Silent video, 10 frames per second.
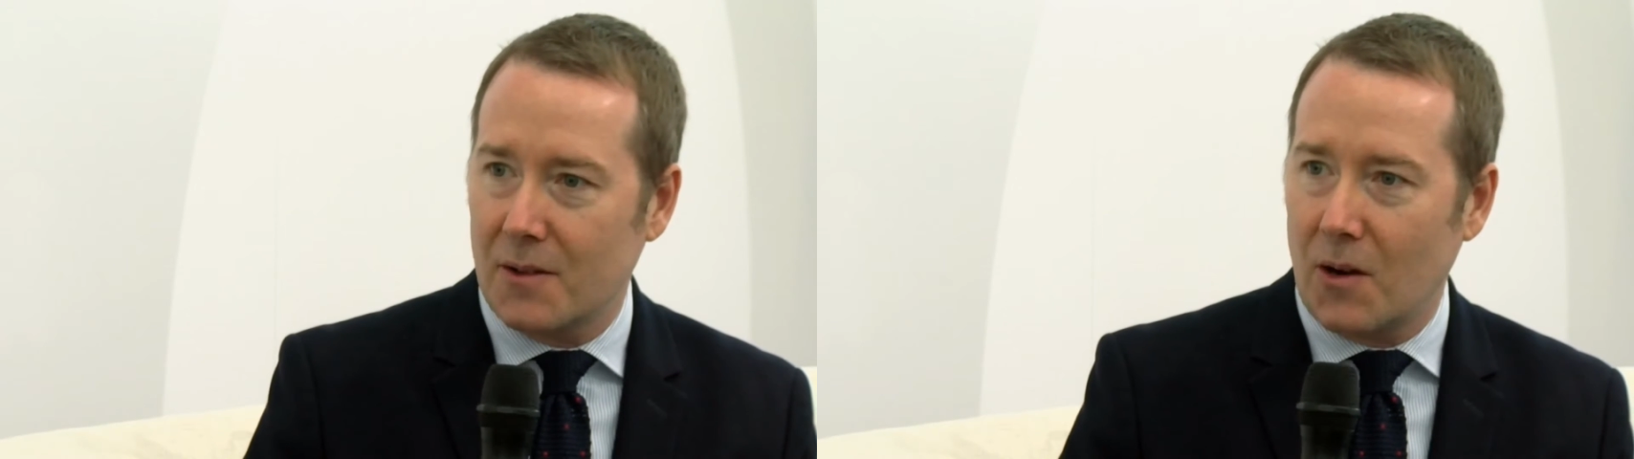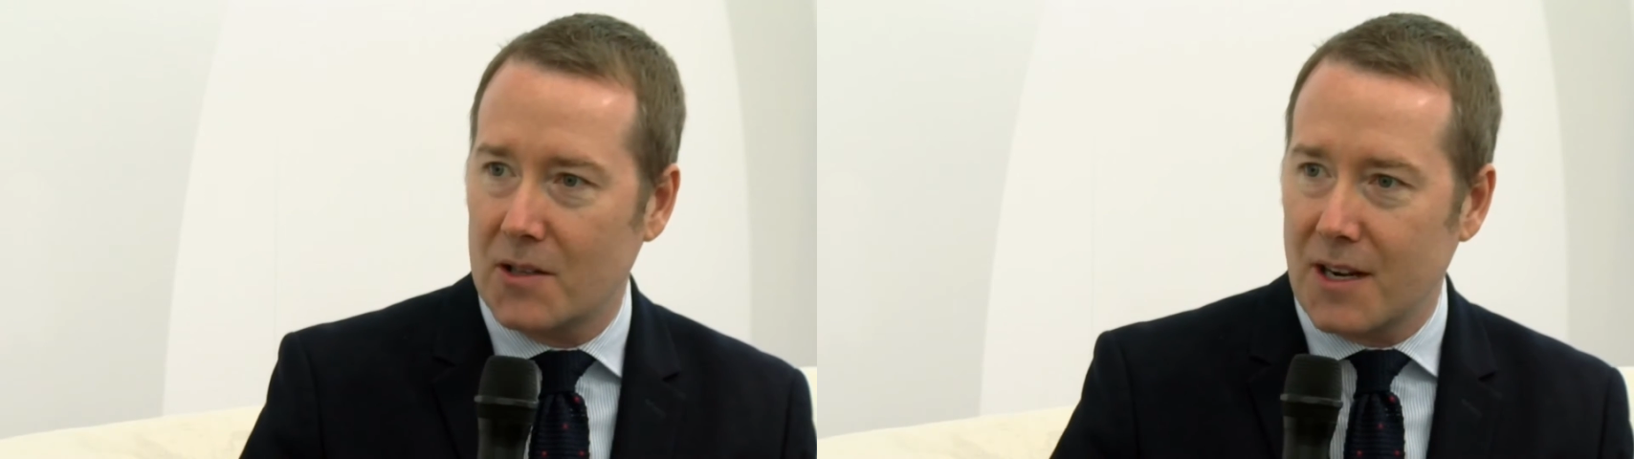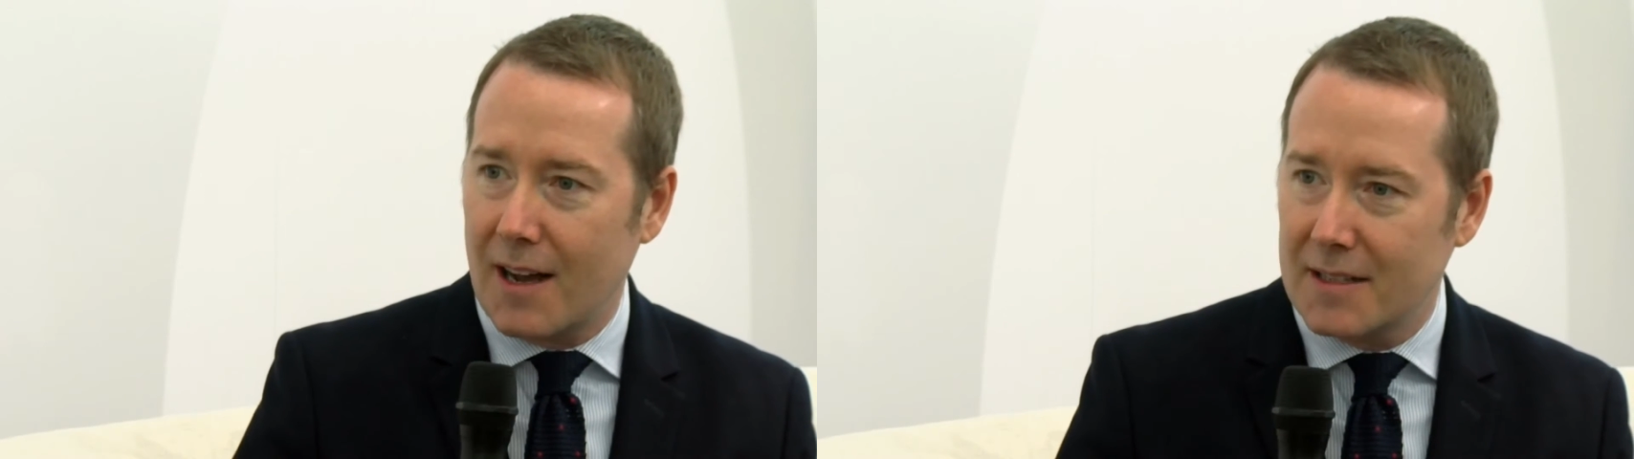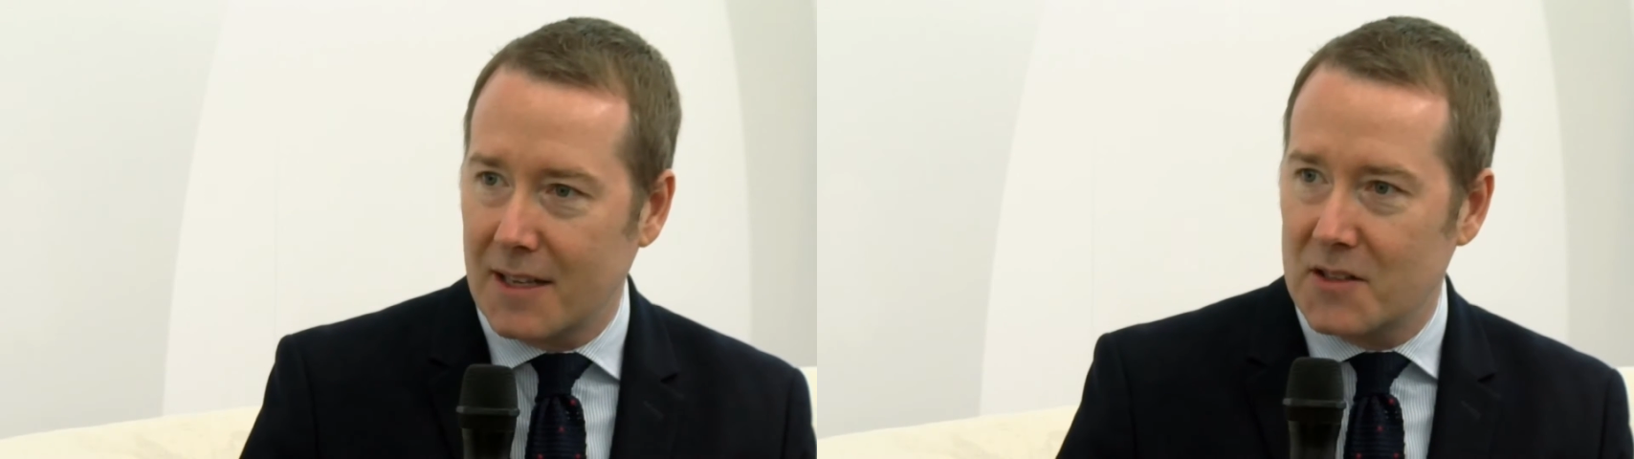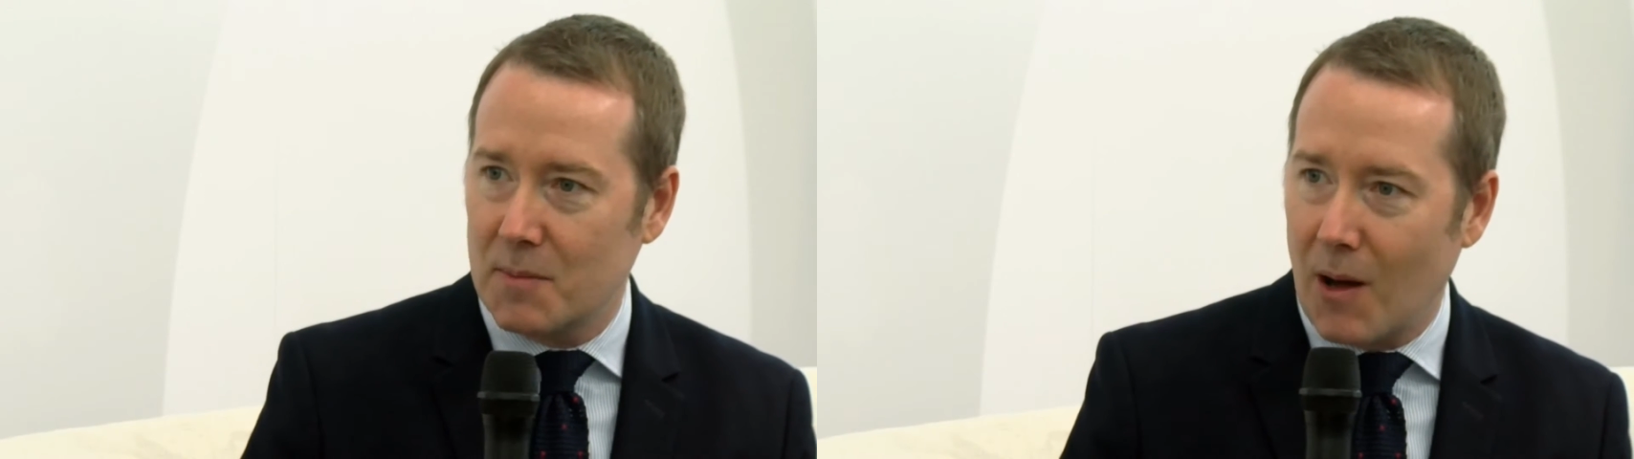The large eyes
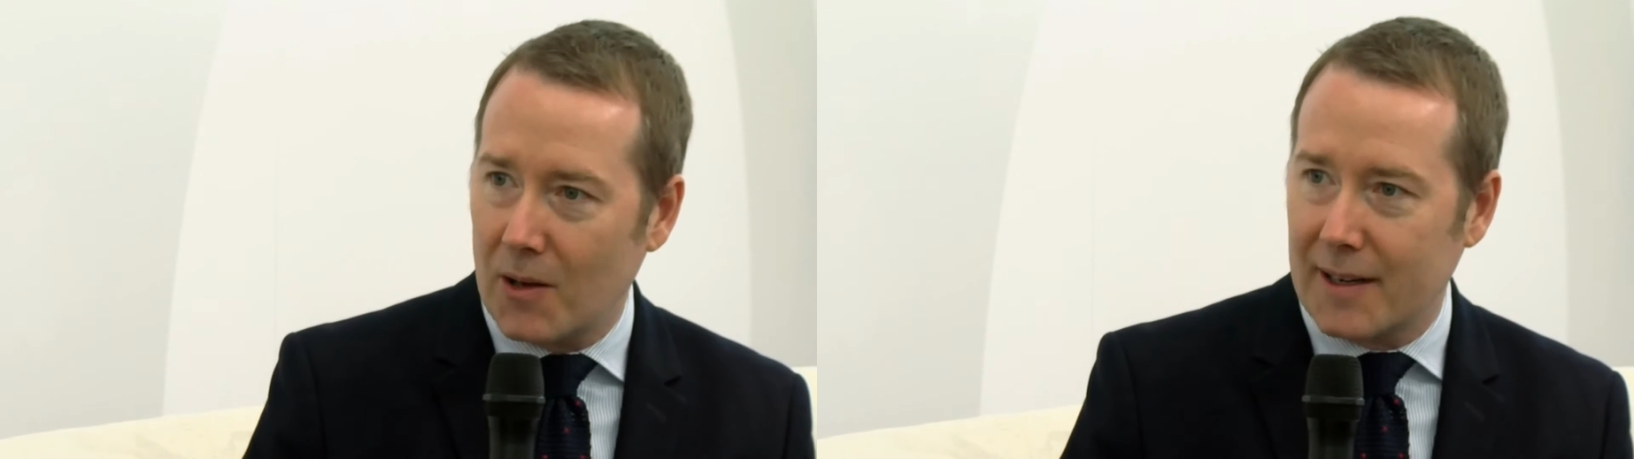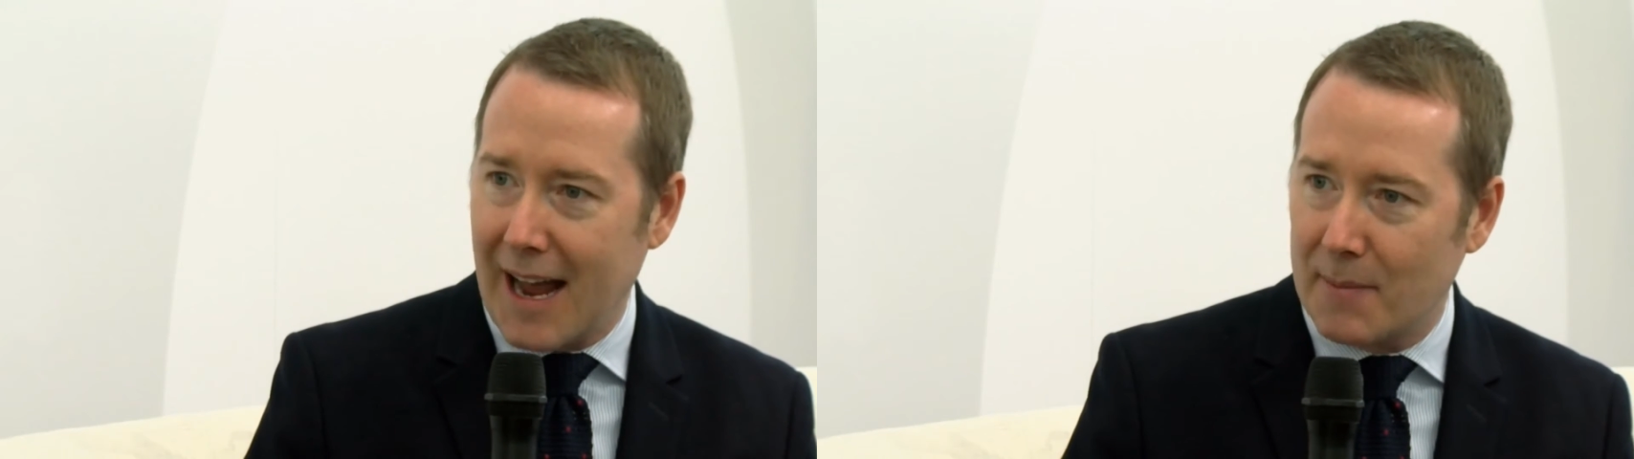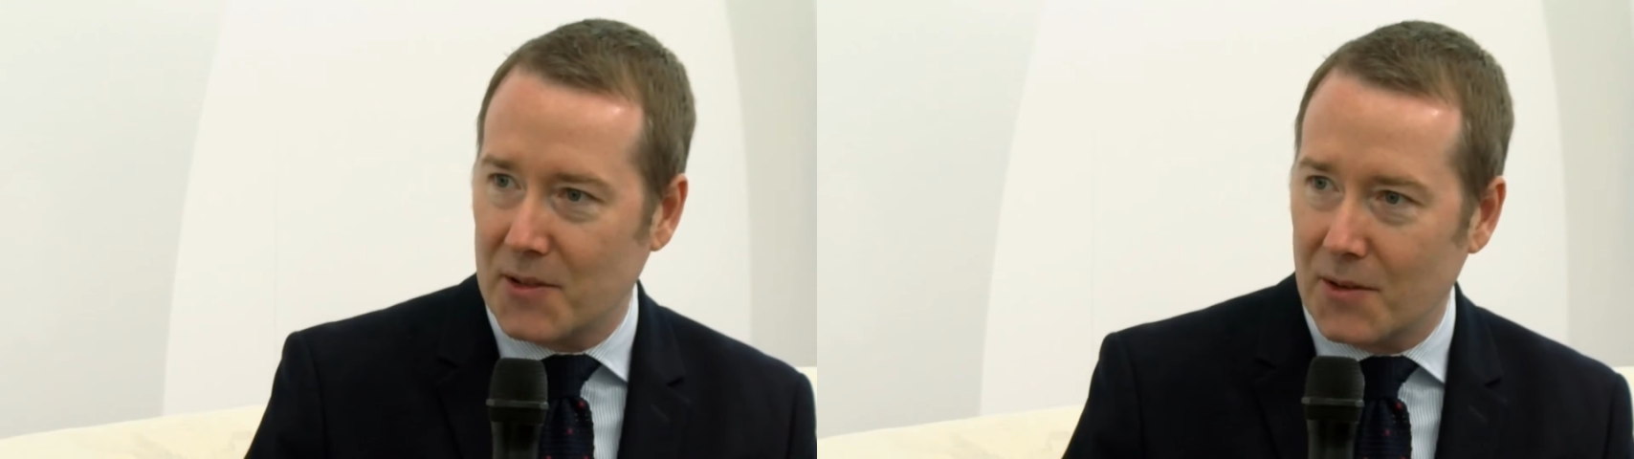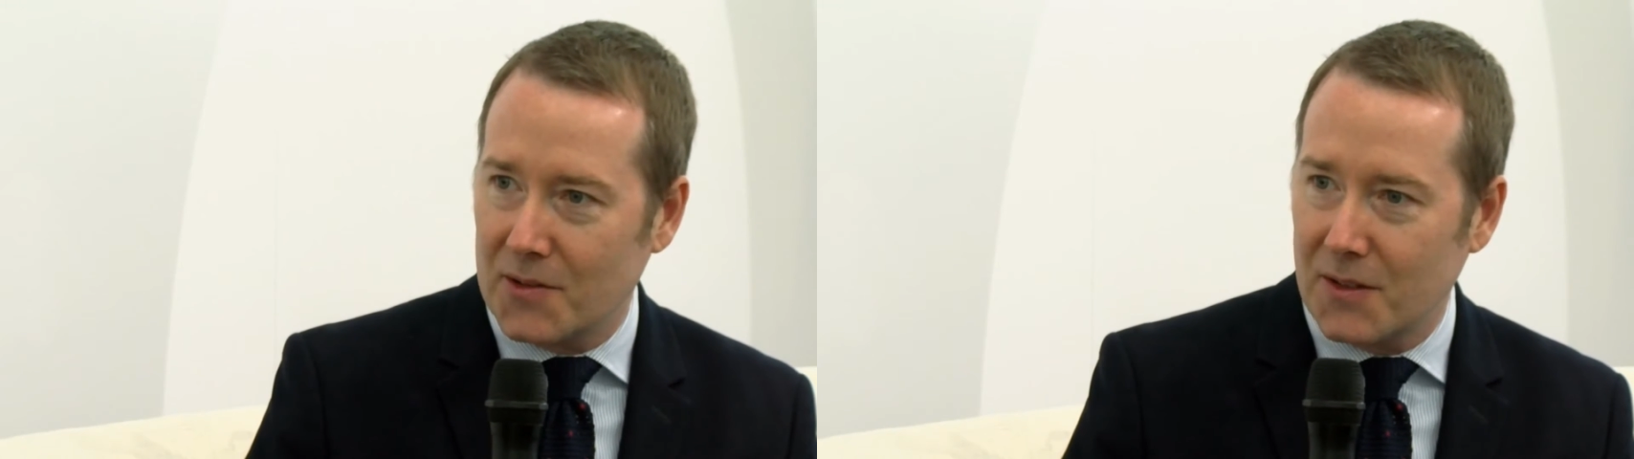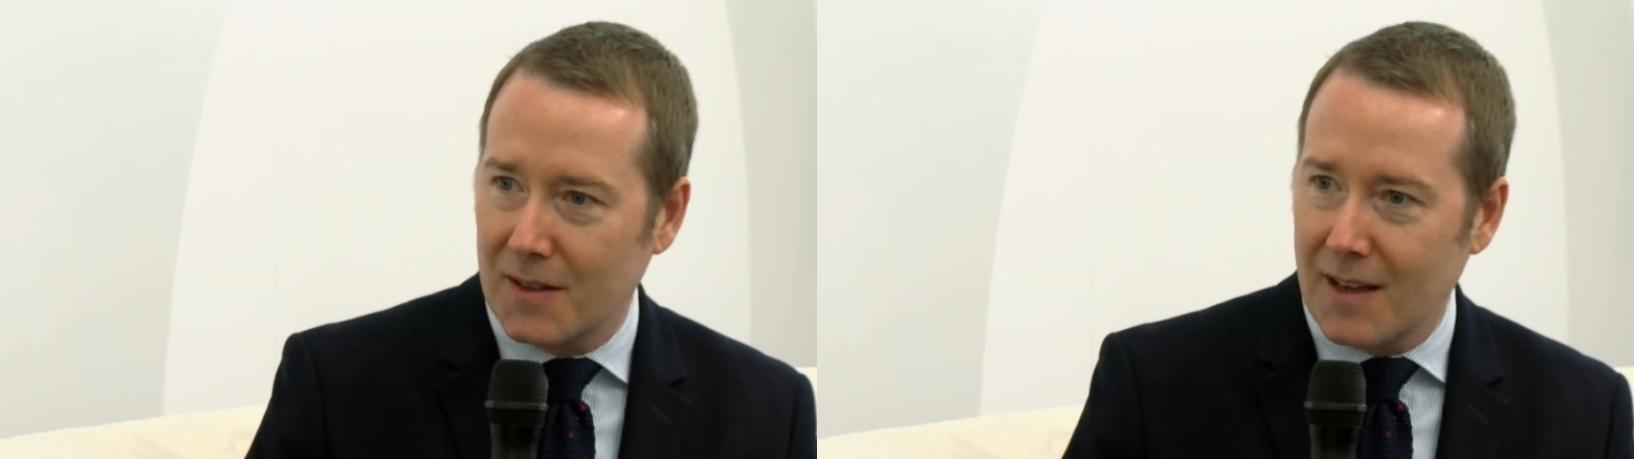had smaller capsules,